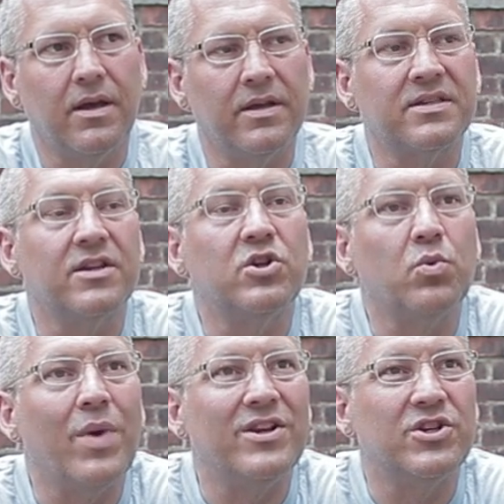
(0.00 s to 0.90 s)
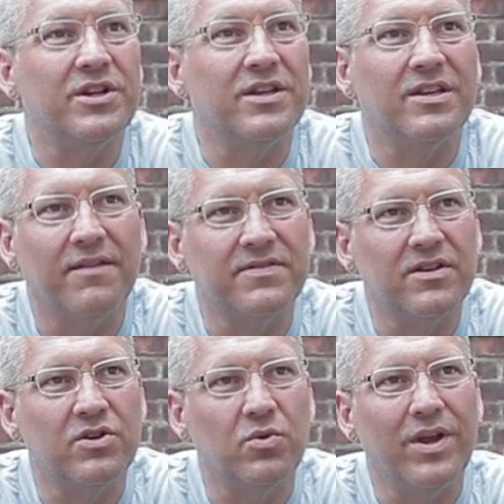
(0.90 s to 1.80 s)
a situation, a tough
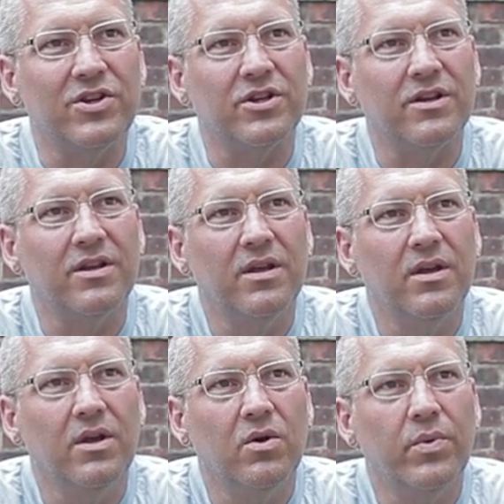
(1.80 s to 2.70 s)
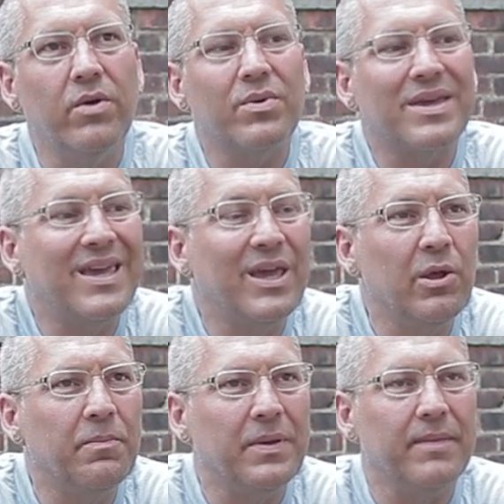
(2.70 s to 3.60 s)
situation. We don't
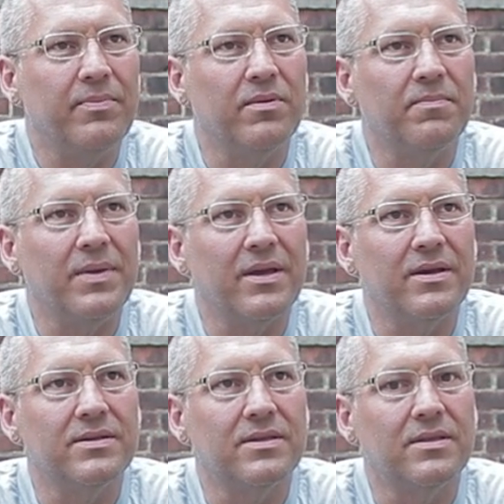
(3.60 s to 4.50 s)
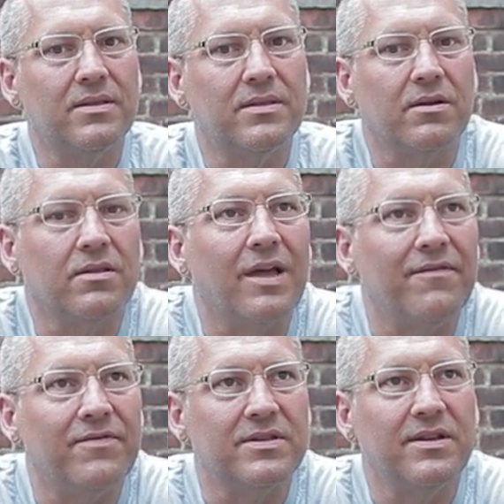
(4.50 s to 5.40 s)
kill people because their
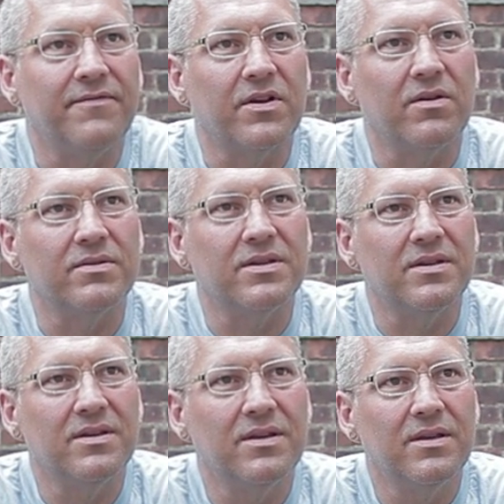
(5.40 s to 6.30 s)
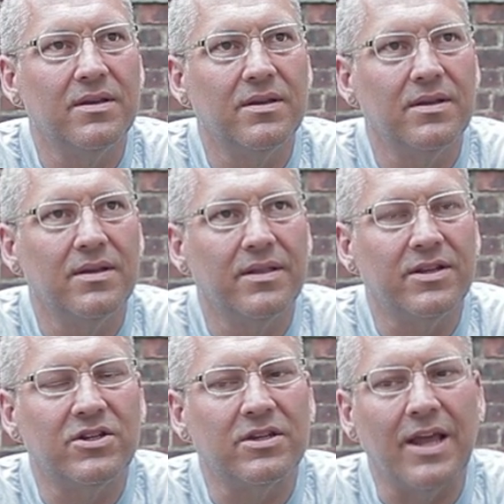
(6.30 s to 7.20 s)
life is difficult.
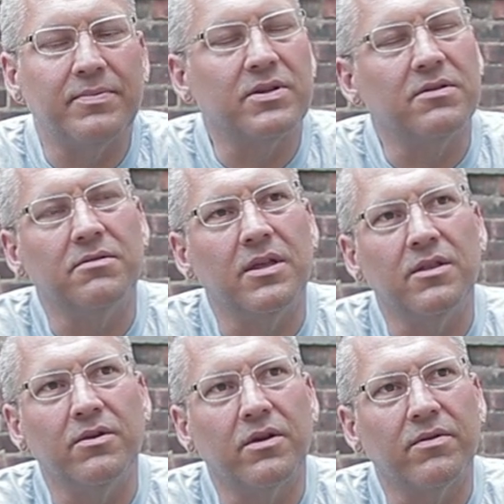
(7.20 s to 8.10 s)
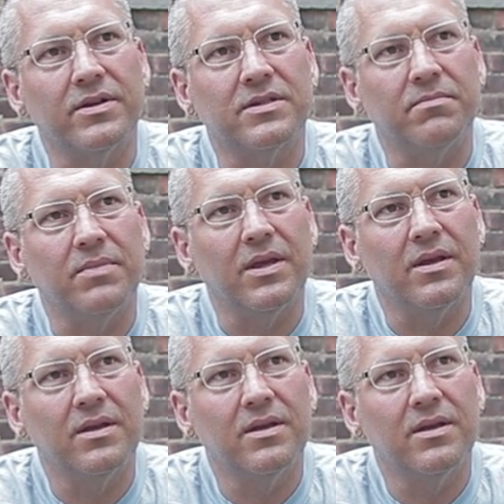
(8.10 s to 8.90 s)
That's just absolutely ludicrous to me.